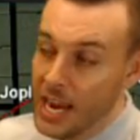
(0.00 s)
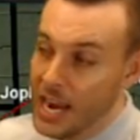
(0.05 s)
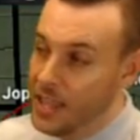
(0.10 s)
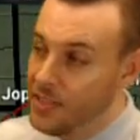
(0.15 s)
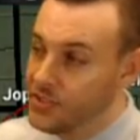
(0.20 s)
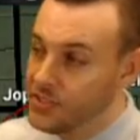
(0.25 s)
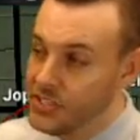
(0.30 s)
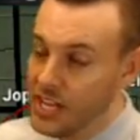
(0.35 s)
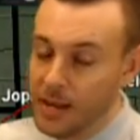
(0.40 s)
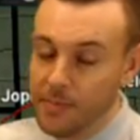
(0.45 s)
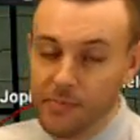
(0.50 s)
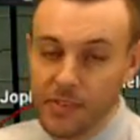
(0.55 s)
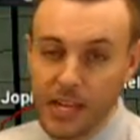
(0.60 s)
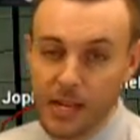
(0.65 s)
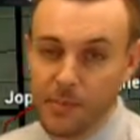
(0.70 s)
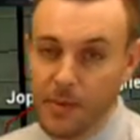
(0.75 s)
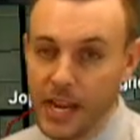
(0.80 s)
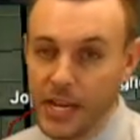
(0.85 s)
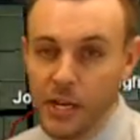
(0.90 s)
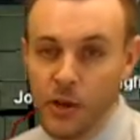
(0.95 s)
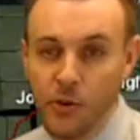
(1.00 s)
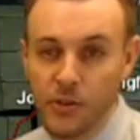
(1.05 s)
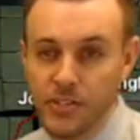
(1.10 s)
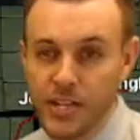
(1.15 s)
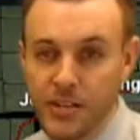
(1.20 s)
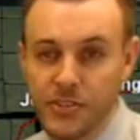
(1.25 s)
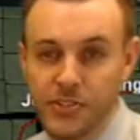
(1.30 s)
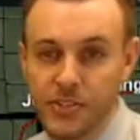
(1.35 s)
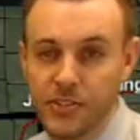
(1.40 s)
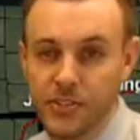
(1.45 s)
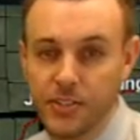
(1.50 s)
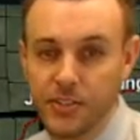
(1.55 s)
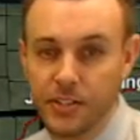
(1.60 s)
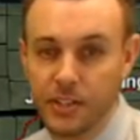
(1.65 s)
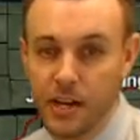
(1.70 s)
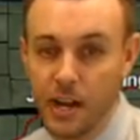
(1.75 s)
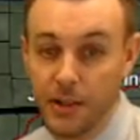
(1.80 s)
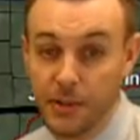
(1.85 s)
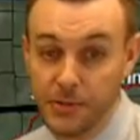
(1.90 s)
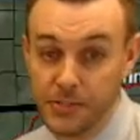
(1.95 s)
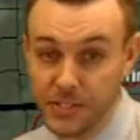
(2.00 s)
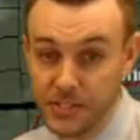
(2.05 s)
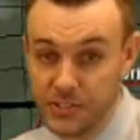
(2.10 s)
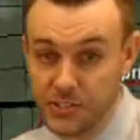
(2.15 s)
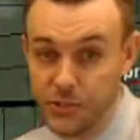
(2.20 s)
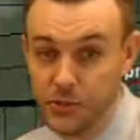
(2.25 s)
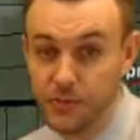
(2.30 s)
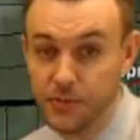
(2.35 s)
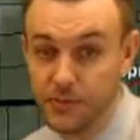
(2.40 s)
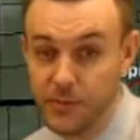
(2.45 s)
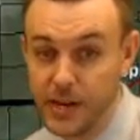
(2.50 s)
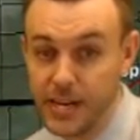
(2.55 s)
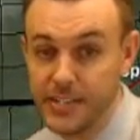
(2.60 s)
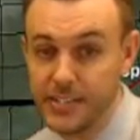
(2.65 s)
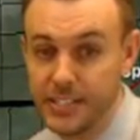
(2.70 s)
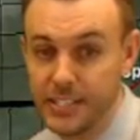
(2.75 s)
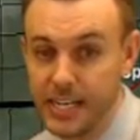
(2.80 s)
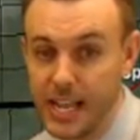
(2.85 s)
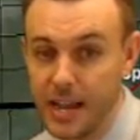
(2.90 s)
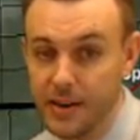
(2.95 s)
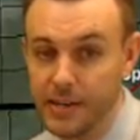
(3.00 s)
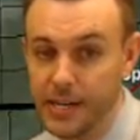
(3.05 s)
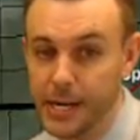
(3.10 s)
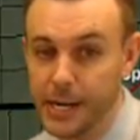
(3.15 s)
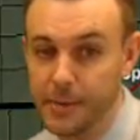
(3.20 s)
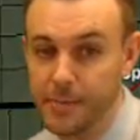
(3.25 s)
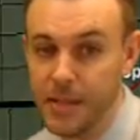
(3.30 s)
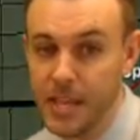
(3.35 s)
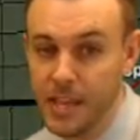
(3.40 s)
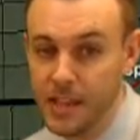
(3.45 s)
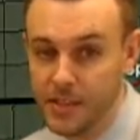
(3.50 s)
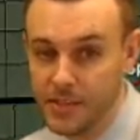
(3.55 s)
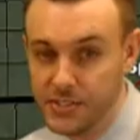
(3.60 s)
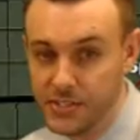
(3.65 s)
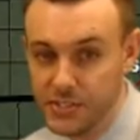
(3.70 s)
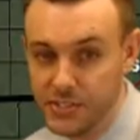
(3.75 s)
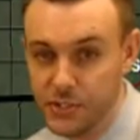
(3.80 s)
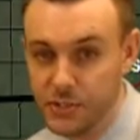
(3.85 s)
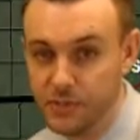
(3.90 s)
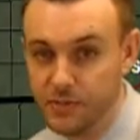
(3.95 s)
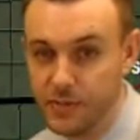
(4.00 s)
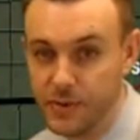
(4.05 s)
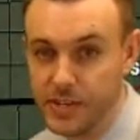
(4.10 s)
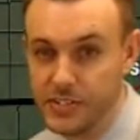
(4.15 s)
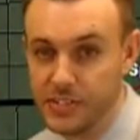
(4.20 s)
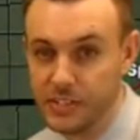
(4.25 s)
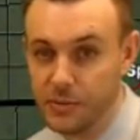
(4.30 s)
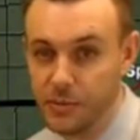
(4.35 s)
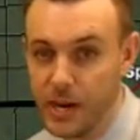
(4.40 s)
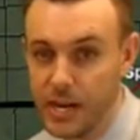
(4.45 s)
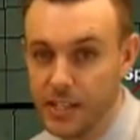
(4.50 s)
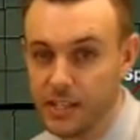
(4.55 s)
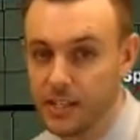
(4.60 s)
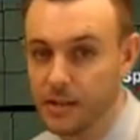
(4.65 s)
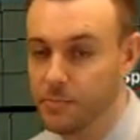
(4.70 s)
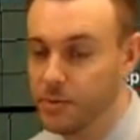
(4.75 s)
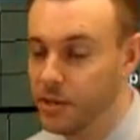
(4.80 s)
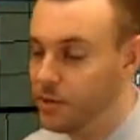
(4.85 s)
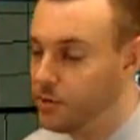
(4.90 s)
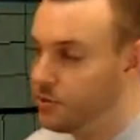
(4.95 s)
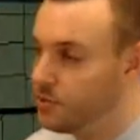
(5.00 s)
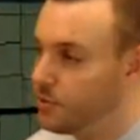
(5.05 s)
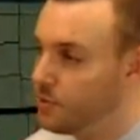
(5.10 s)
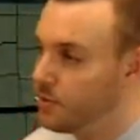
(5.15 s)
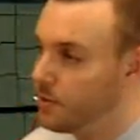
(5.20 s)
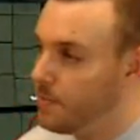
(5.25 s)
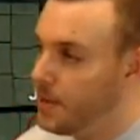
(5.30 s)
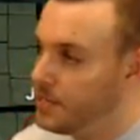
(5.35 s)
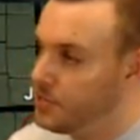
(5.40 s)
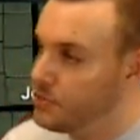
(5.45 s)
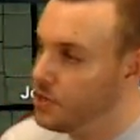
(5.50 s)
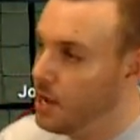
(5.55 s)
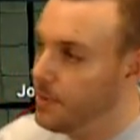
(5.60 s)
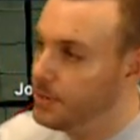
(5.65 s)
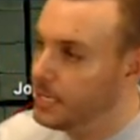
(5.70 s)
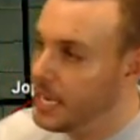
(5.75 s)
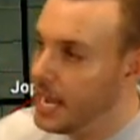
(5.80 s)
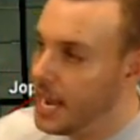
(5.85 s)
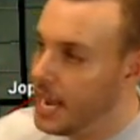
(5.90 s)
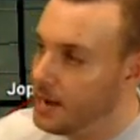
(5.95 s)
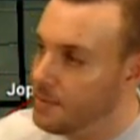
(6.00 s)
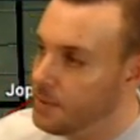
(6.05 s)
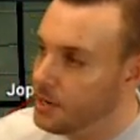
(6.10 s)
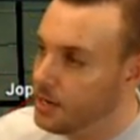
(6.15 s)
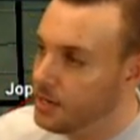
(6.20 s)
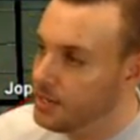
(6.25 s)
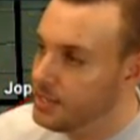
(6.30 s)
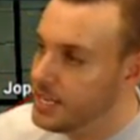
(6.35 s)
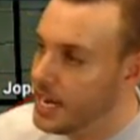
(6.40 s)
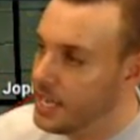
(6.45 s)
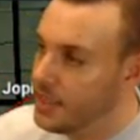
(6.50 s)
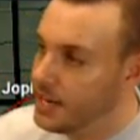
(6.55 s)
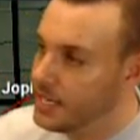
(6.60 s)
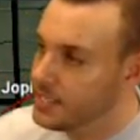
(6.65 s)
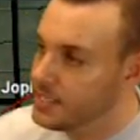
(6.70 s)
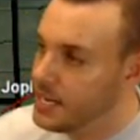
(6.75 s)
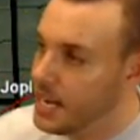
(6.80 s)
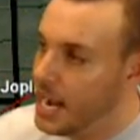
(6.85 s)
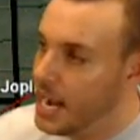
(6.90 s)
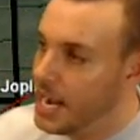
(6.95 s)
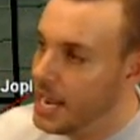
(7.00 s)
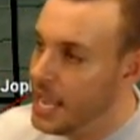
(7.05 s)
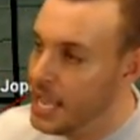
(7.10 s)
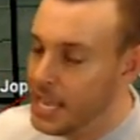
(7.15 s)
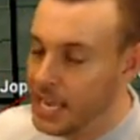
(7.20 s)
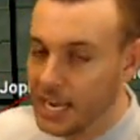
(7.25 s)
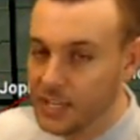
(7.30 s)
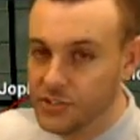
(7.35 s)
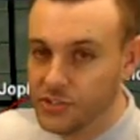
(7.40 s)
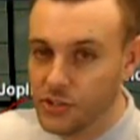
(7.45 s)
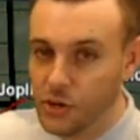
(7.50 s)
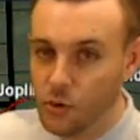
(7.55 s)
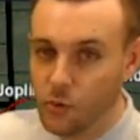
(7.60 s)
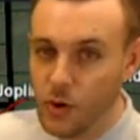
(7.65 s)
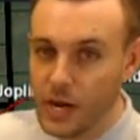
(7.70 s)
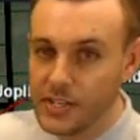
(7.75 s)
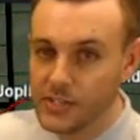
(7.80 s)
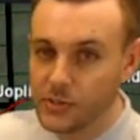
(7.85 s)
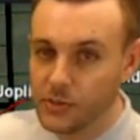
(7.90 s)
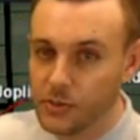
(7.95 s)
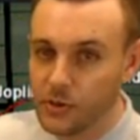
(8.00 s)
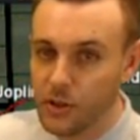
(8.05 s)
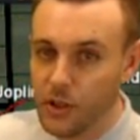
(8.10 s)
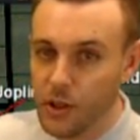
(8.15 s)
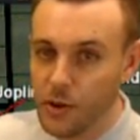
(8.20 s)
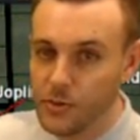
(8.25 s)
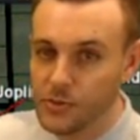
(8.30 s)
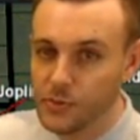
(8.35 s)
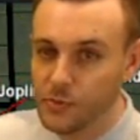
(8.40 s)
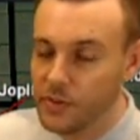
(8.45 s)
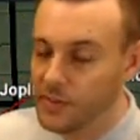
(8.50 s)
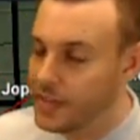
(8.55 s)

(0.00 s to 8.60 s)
And the same thing, pay no attention to the colors. It's still freezing down here. This is still freezing rain. The computer's doing the best job it can, but on a day like today, it's so razor close.